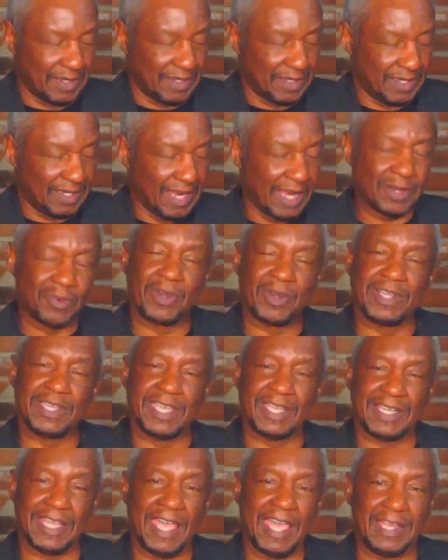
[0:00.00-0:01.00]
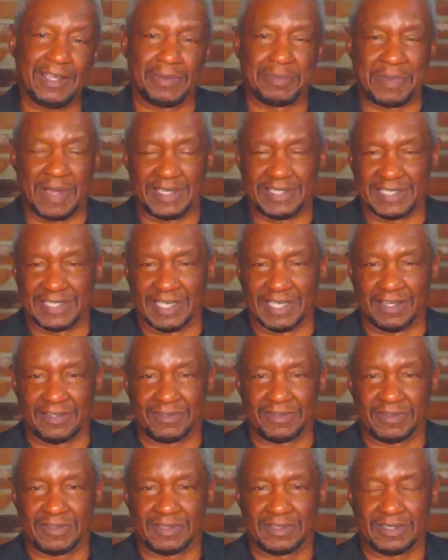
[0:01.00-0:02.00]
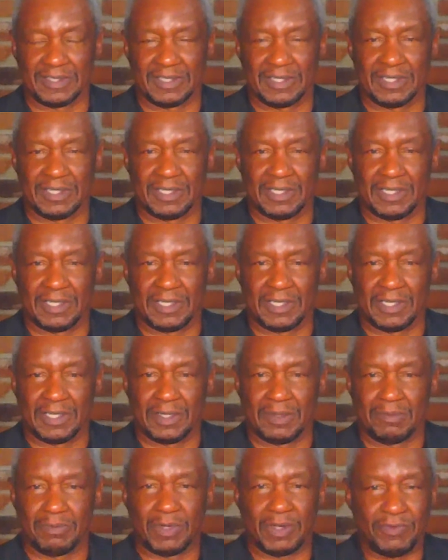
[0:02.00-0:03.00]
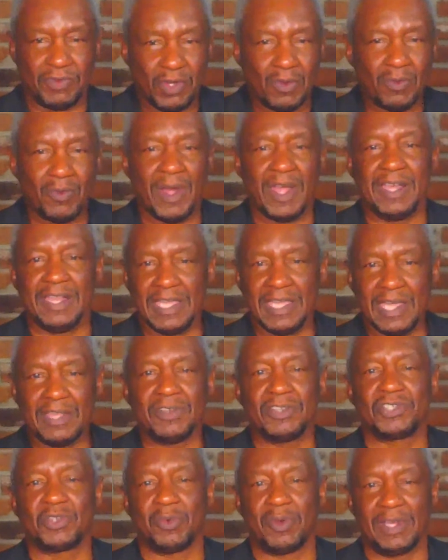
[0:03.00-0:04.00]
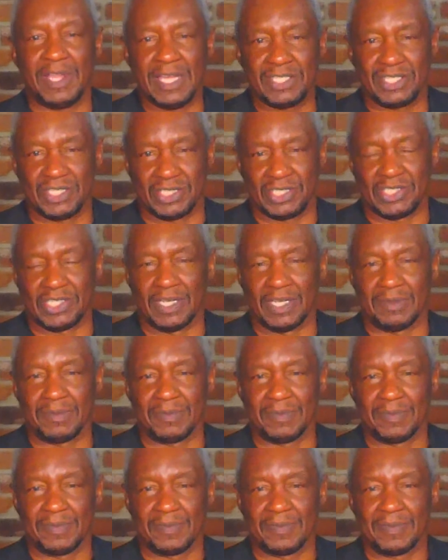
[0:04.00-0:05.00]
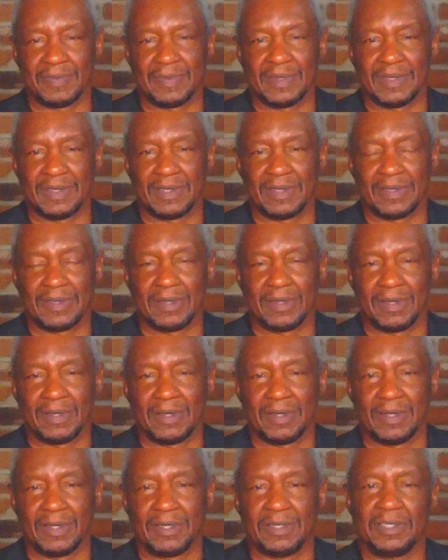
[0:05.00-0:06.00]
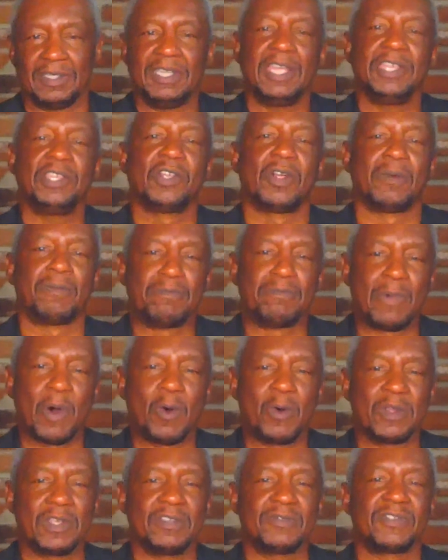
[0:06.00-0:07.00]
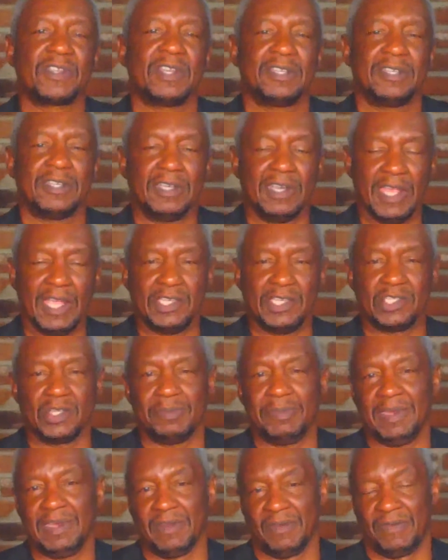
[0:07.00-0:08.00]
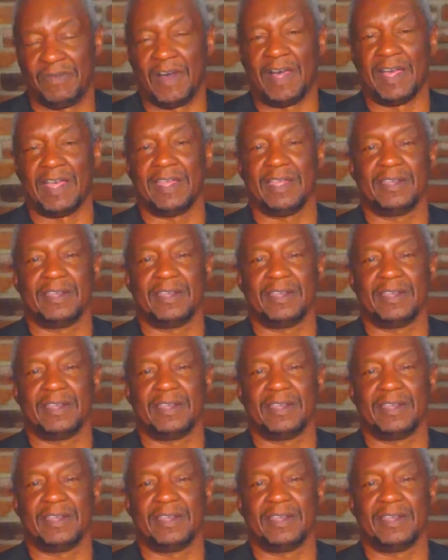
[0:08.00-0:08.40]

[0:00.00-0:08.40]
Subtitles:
And I don't want to get ahead of myself, but if you're ready to enter into a relationship, then your motives need to be defined.